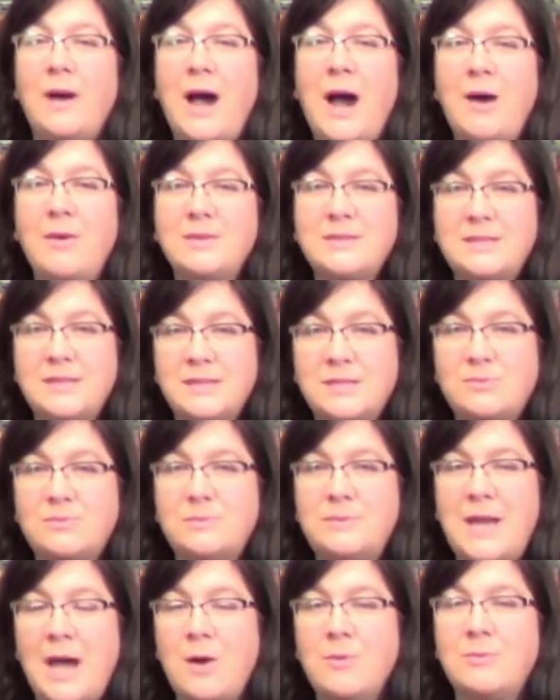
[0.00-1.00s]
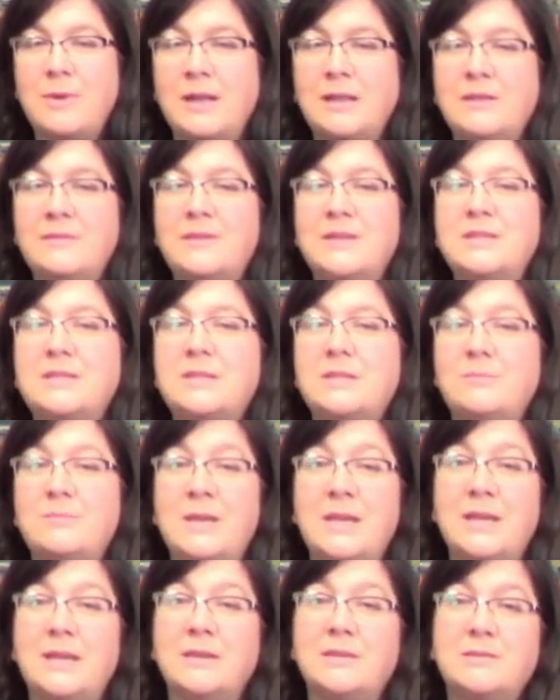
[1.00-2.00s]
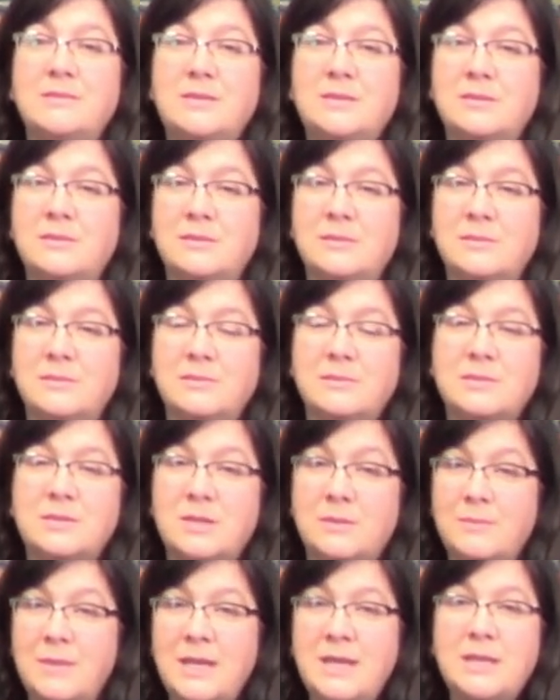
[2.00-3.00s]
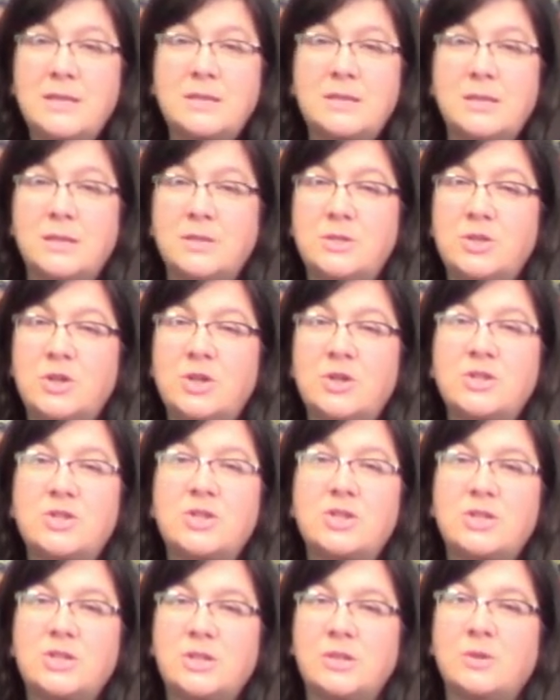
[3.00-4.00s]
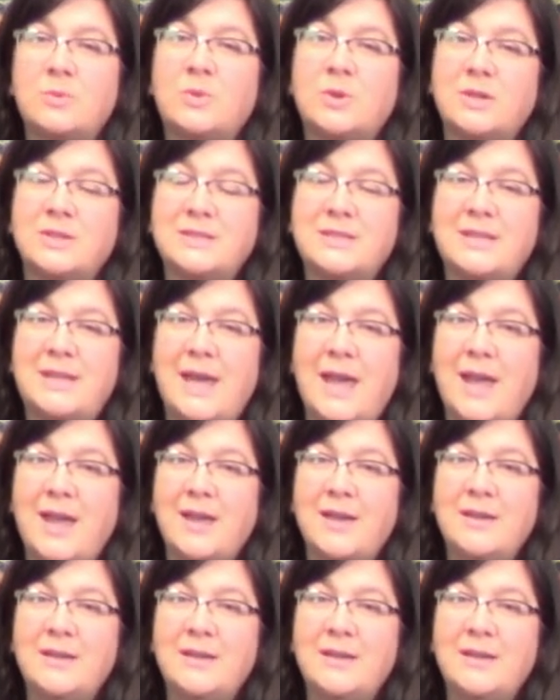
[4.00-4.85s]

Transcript: how is this now relevant to me, to me, to the church, to the world today?